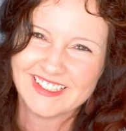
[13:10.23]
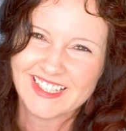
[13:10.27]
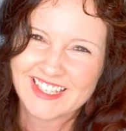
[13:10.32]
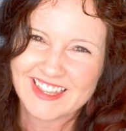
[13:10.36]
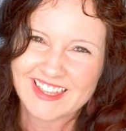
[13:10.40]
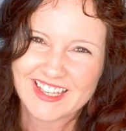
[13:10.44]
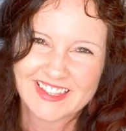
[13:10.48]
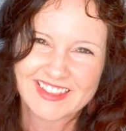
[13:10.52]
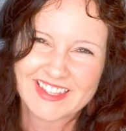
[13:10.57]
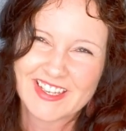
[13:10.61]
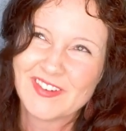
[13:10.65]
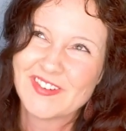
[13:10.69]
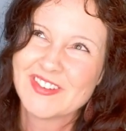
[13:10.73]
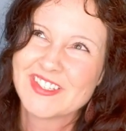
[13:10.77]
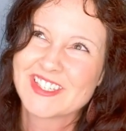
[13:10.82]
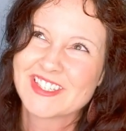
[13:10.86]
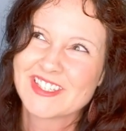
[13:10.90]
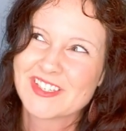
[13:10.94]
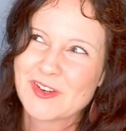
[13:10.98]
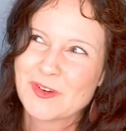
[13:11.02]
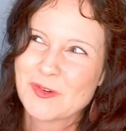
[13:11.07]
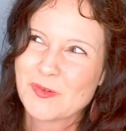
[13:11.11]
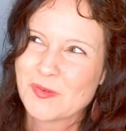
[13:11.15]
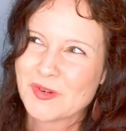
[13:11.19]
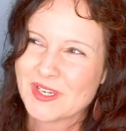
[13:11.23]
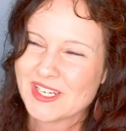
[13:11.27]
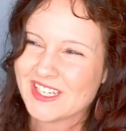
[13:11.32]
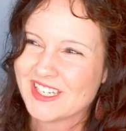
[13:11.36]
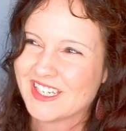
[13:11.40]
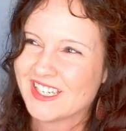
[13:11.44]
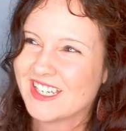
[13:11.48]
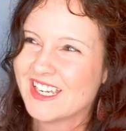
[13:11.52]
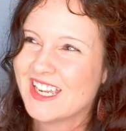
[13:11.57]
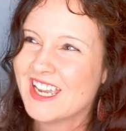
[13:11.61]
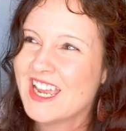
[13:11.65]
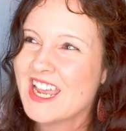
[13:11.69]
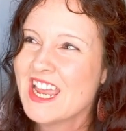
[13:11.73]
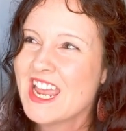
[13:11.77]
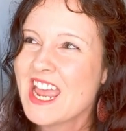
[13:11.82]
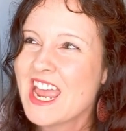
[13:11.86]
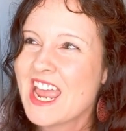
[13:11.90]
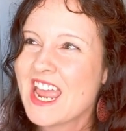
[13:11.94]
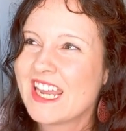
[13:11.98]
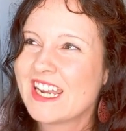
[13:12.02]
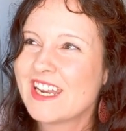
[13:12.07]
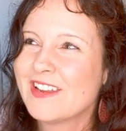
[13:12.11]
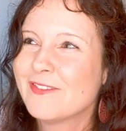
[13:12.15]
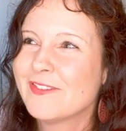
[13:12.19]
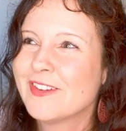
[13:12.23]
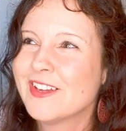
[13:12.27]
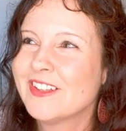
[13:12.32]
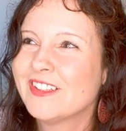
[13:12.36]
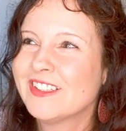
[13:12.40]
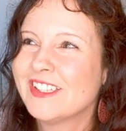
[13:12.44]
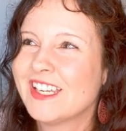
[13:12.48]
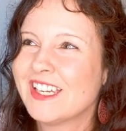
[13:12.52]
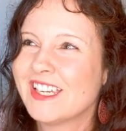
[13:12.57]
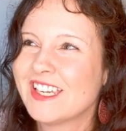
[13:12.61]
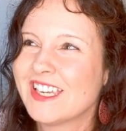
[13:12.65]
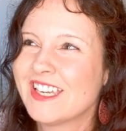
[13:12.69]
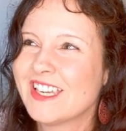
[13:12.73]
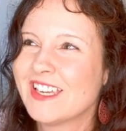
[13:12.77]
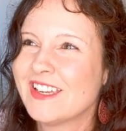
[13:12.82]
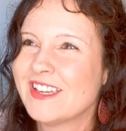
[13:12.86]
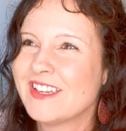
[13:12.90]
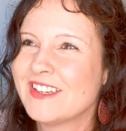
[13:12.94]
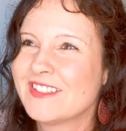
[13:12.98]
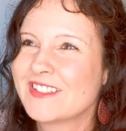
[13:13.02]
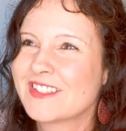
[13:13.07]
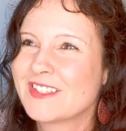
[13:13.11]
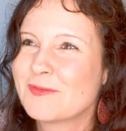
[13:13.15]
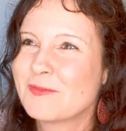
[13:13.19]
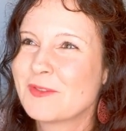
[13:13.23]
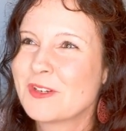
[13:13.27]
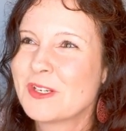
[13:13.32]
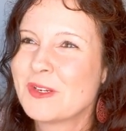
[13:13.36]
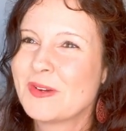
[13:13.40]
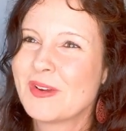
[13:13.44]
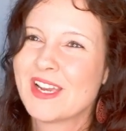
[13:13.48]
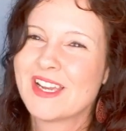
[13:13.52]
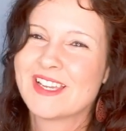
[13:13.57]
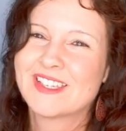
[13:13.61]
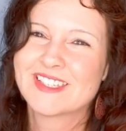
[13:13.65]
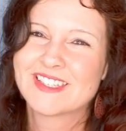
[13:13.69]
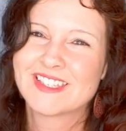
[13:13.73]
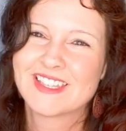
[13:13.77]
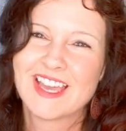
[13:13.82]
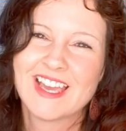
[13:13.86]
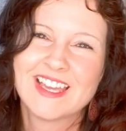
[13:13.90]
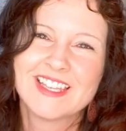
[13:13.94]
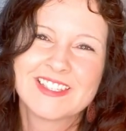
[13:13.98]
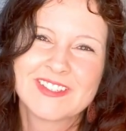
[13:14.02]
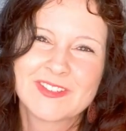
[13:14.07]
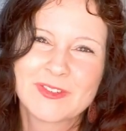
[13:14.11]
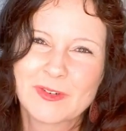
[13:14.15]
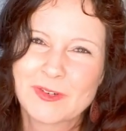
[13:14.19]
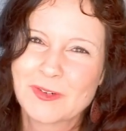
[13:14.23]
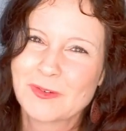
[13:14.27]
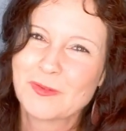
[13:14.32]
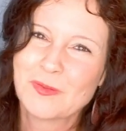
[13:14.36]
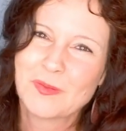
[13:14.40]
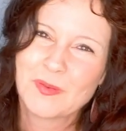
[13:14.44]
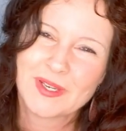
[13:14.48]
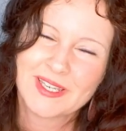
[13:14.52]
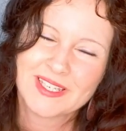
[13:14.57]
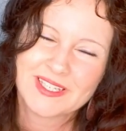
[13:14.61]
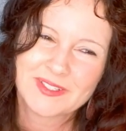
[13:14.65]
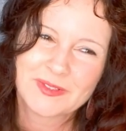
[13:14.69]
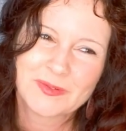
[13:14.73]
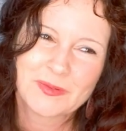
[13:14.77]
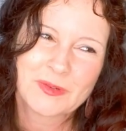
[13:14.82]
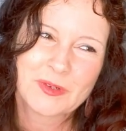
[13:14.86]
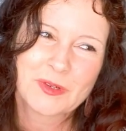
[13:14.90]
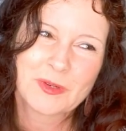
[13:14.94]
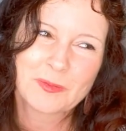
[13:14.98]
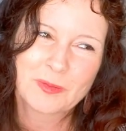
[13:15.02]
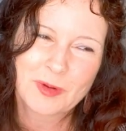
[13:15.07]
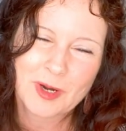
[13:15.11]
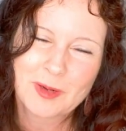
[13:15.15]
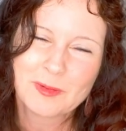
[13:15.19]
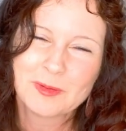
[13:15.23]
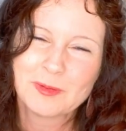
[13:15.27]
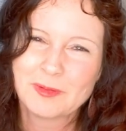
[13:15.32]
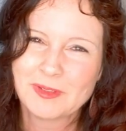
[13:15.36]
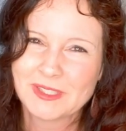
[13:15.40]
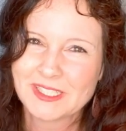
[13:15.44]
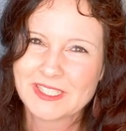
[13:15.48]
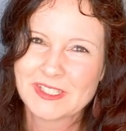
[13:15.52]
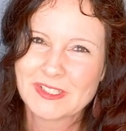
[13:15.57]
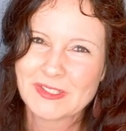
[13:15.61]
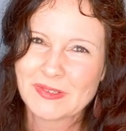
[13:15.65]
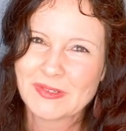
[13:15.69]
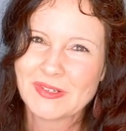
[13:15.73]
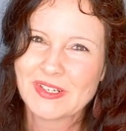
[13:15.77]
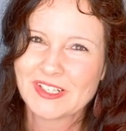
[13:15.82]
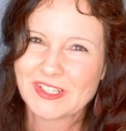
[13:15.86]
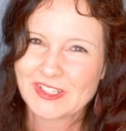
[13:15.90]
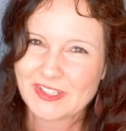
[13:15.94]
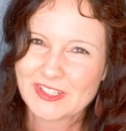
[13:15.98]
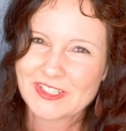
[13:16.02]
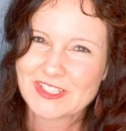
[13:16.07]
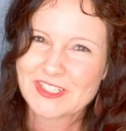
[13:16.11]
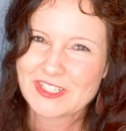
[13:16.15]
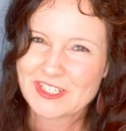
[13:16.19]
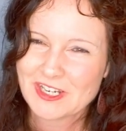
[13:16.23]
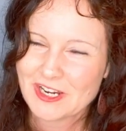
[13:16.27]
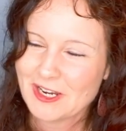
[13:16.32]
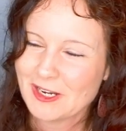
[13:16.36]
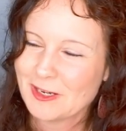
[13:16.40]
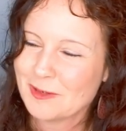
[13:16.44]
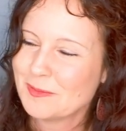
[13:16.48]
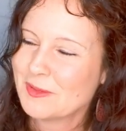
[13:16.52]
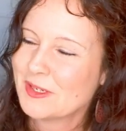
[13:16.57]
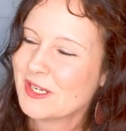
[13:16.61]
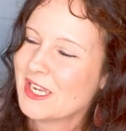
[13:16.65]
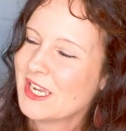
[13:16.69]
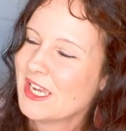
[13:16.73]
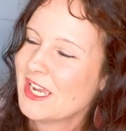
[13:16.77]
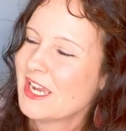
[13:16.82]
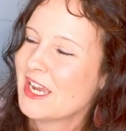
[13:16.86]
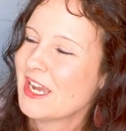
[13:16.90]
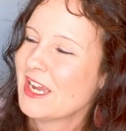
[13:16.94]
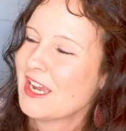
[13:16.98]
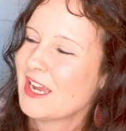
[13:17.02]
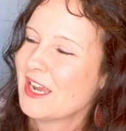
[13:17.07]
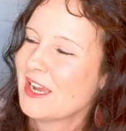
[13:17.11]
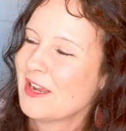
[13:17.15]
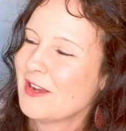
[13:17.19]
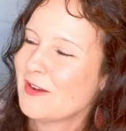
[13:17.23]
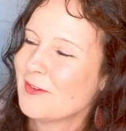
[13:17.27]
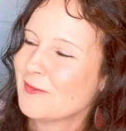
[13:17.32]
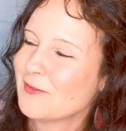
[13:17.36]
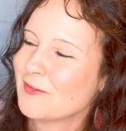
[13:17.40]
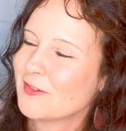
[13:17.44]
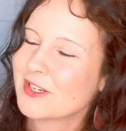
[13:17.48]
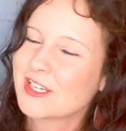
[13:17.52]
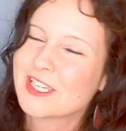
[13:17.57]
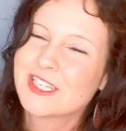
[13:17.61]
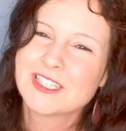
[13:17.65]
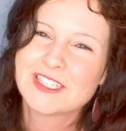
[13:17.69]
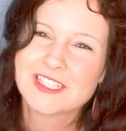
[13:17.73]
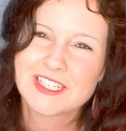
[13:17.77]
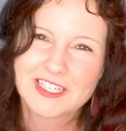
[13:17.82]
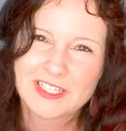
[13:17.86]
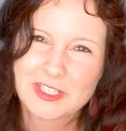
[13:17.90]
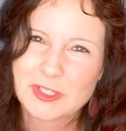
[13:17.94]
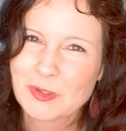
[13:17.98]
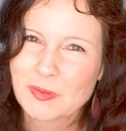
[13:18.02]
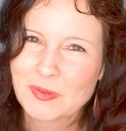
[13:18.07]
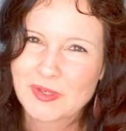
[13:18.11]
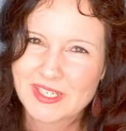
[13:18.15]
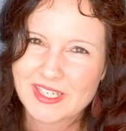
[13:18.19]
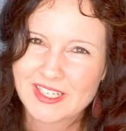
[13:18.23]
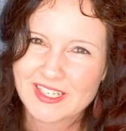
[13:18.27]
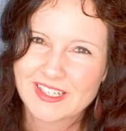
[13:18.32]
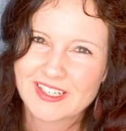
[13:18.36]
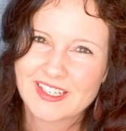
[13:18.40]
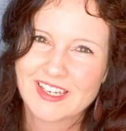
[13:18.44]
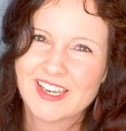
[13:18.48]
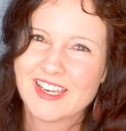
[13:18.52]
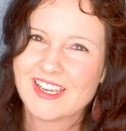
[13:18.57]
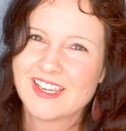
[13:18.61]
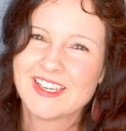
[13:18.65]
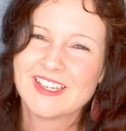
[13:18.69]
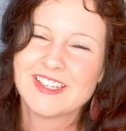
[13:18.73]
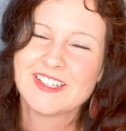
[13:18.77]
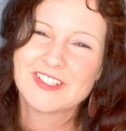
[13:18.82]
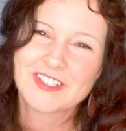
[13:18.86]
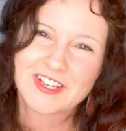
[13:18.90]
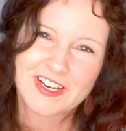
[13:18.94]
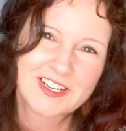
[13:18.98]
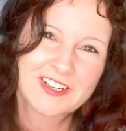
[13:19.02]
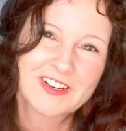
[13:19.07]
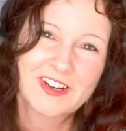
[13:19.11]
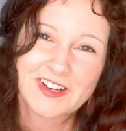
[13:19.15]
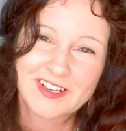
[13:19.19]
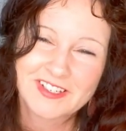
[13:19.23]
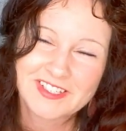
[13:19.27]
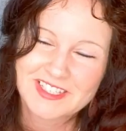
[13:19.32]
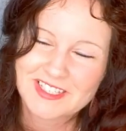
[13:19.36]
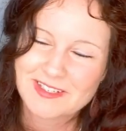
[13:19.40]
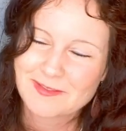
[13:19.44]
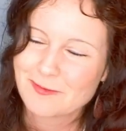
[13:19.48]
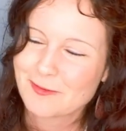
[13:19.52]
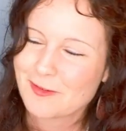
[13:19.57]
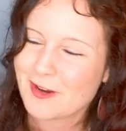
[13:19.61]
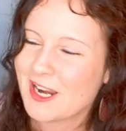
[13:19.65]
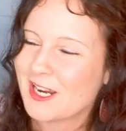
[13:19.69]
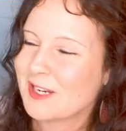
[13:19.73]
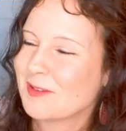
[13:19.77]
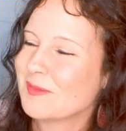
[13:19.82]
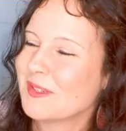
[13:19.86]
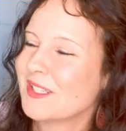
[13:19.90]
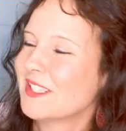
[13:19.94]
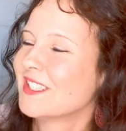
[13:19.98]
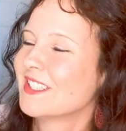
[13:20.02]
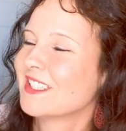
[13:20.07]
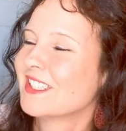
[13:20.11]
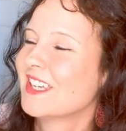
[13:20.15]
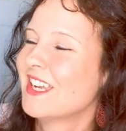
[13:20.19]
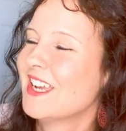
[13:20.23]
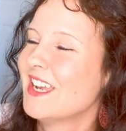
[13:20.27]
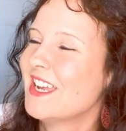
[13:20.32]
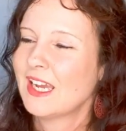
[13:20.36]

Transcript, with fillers: I thought that was so witty. And I felt like someone who has that sort of wit could probably do a good job of continuing a Jane Austen fragment.